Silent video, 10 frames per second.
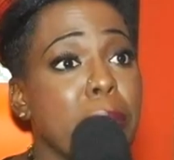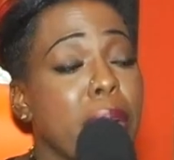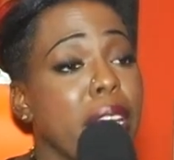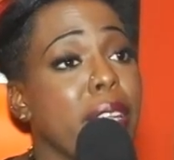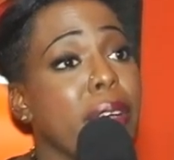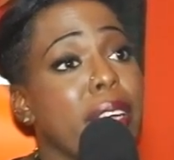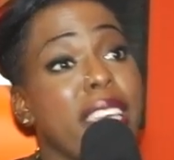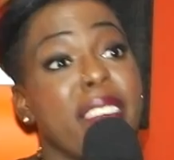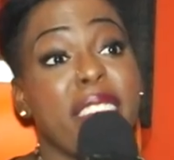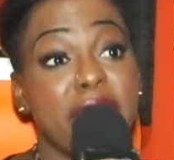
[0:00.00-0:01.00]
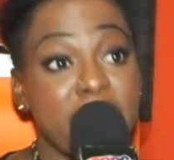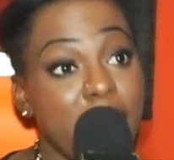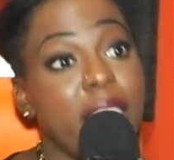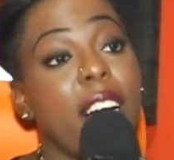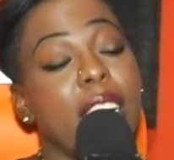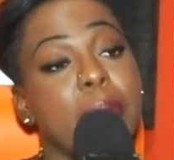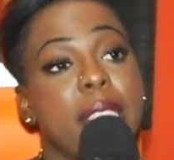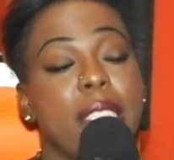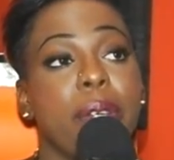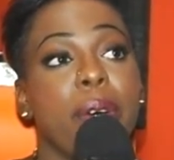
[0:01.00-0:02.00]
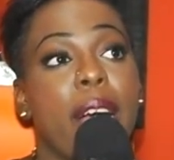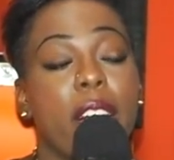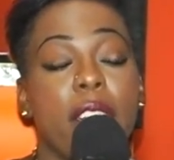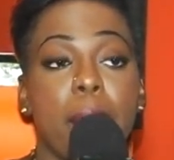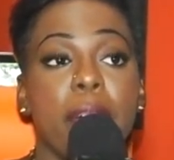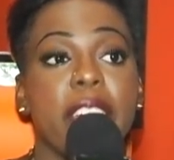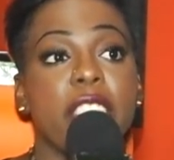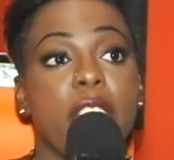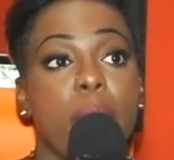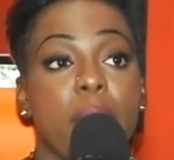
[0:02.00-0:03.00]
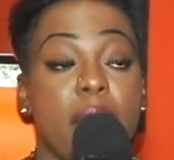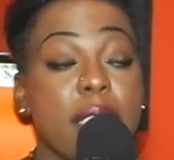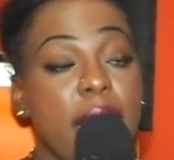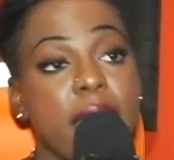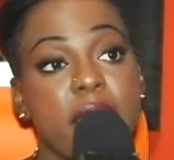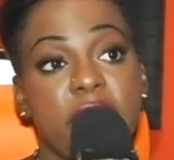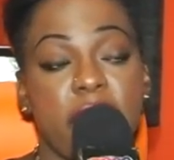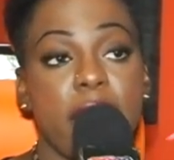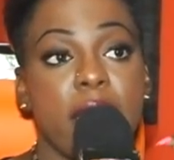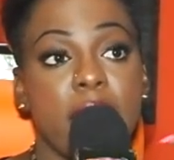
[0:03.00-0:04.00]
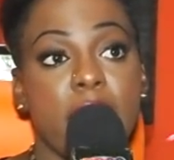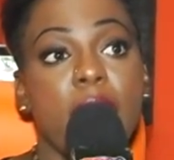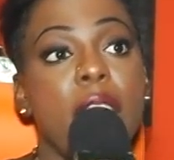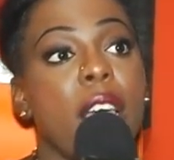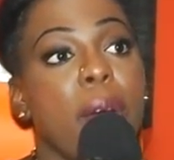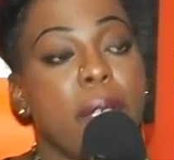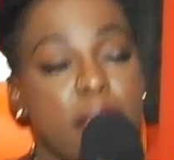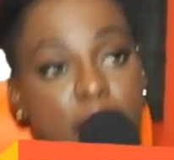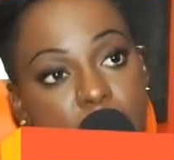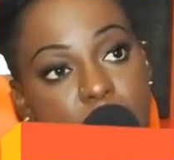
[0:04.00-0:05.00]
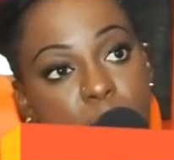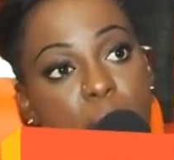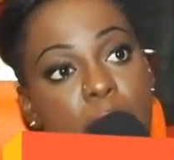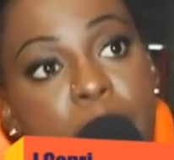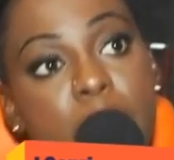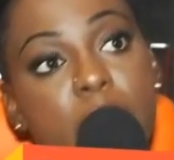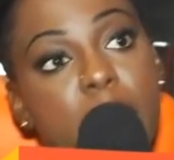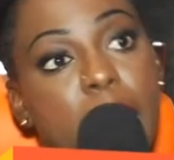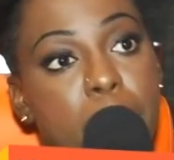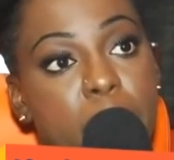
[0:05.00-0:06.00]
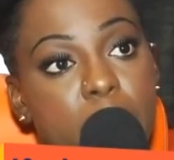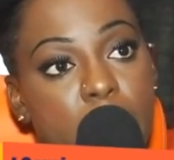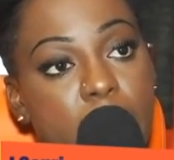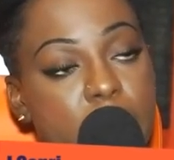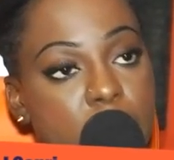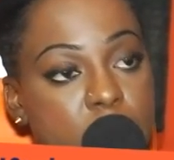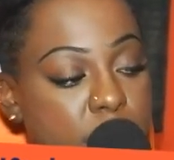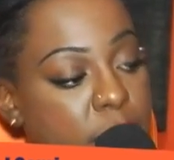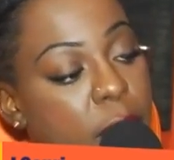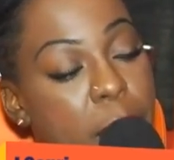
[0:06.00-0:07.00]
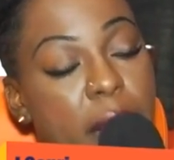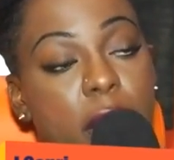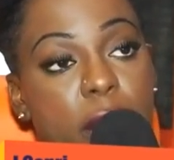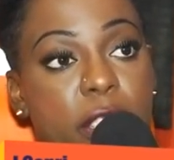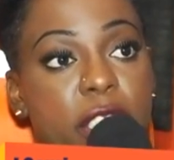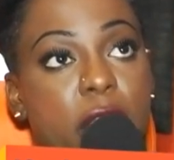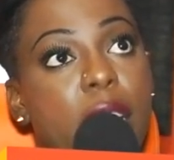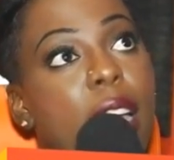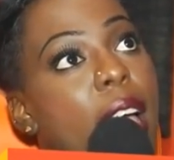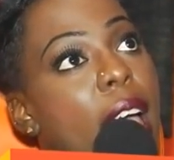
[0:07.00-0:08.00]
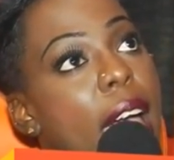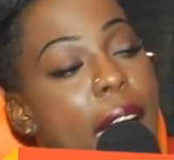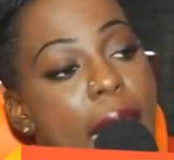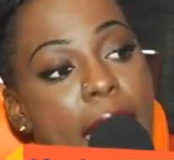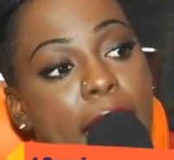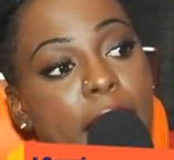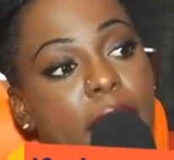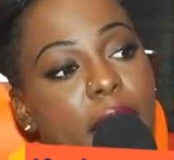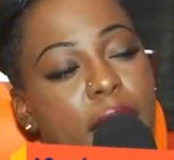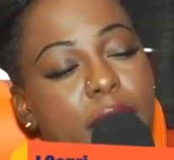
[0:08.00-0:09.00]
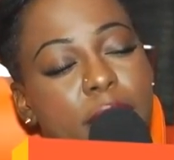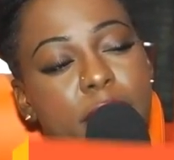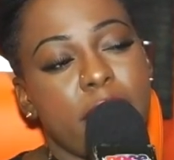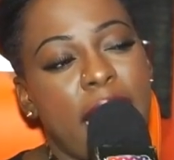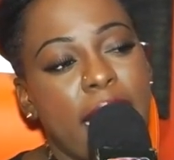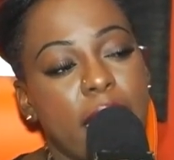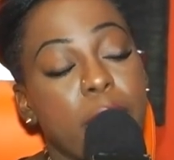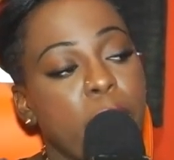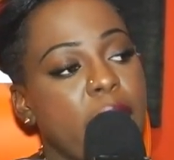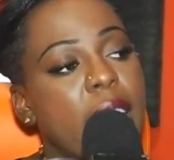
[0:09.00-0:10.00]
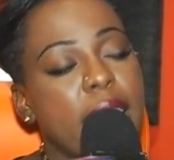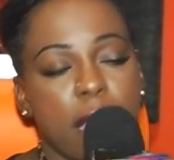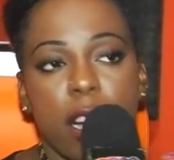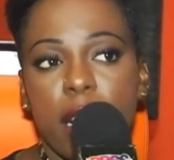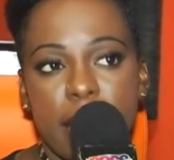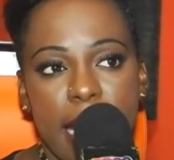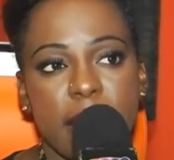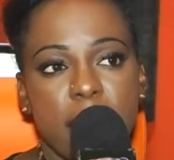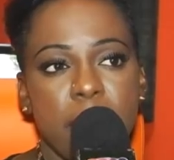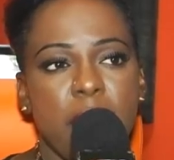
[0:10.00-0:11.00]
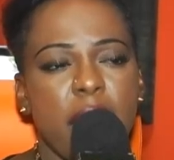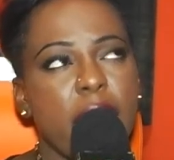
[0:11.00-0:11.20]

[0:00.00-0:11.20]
But, you know, he eventually called me to do a collaboration with his artist, Shandizi, who's also a record label artist from Head Concussion. And we did a song called Nicest Feeling.